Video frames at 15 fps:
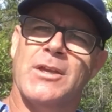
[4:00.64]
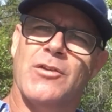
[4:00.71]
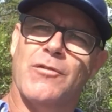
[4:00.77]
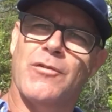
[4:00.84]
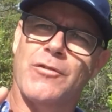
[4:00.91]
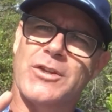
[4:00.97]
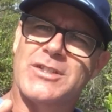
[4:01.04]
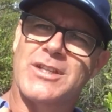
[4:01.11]

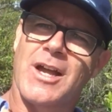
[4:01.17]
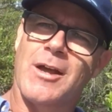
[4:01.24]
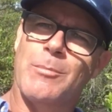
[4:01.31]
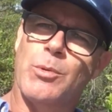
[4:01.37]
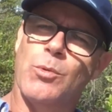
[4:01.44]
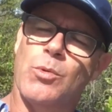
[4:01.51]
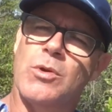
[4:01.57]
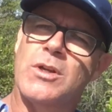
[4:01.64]
For
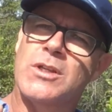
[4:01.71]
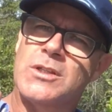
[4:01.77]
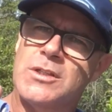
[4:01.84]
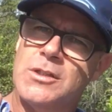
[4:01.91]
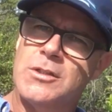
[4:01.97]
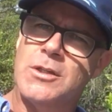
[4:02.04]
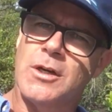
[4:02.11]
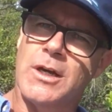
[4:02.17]
example,
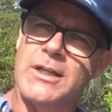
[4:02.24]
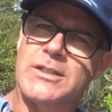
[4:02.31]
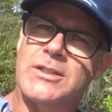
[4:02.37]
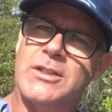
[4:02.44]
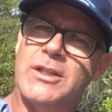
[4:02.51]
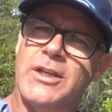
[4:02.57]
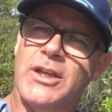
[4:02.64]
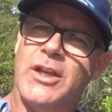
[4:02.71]
you guys,
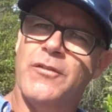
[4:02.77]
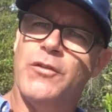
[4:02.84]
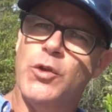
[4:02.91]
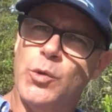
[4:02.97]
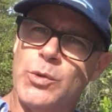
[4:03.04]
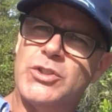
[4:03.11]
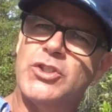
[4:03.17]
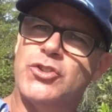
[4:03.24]
if
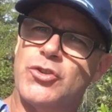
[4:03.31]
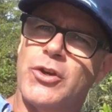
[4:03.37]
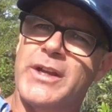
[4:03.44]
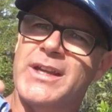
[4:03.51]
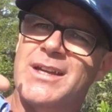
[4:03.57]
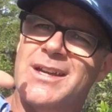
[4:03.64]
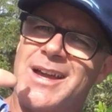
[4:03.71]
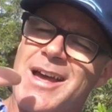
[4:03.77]
you were to
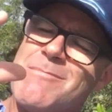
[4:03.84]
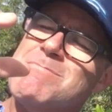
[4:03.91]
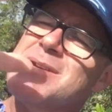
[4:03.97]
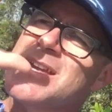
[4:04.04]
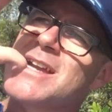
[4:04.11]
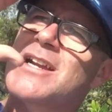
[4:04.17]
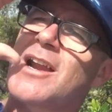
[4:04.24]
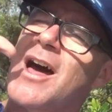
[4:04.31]
drink a
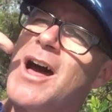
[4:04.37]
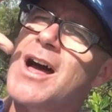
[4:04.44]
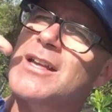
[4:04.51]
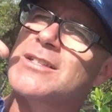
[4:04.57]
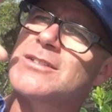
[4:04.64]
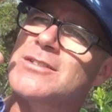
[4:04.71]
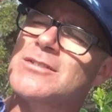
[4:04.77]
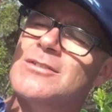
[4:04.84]
big
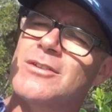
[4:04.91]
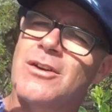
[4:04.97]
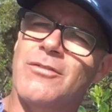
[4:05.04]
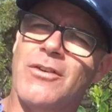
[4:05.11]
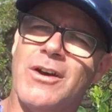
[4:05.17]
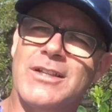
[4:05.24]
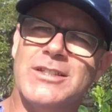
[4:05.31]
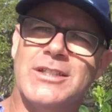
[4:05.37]
glass of
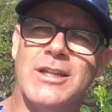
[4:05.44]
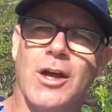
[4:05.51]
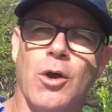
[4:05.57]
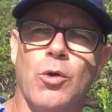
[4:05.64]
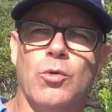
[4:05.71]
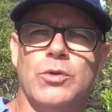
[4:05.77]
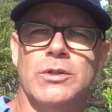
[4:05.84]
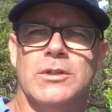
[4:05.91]
icy
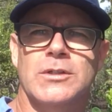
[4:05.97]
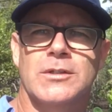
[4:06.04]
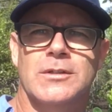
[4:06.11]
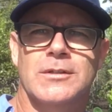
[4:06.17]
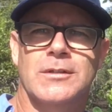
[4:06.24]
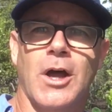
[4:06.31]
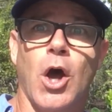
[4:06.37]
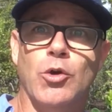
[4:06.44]
cold
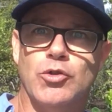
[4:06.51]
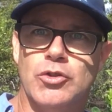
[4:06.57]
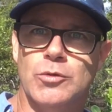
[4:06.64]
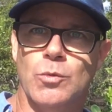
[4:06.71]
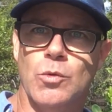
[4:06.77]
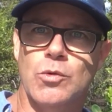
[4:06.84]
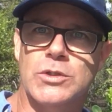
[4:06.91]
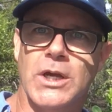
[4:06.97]

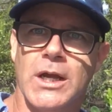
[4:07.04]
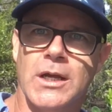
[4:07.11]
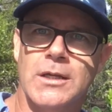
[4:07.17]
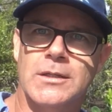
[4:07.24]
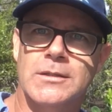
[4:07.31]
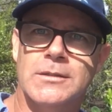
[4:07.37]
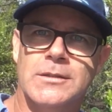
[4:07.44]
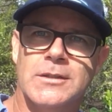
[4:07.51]
ocean water,
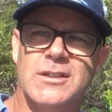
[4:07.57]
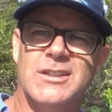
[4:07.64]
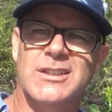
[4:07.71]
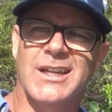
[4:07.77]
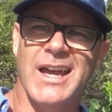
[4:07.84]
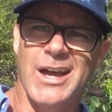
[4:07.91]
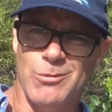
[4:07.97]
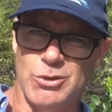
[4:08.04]

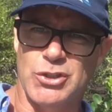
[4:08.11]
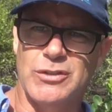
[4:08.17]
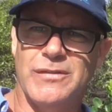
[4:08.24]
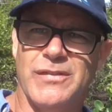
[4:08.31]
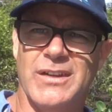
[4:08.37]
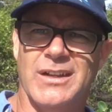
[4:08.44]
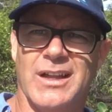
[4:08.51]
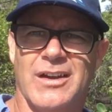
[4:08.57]
how would you
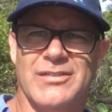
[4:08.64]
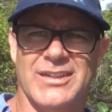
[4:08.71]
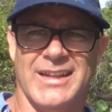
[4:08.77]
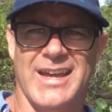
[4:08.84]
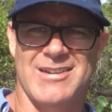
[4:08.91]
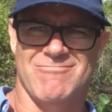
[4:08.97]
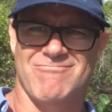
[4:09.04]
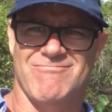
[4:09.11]
feel after that?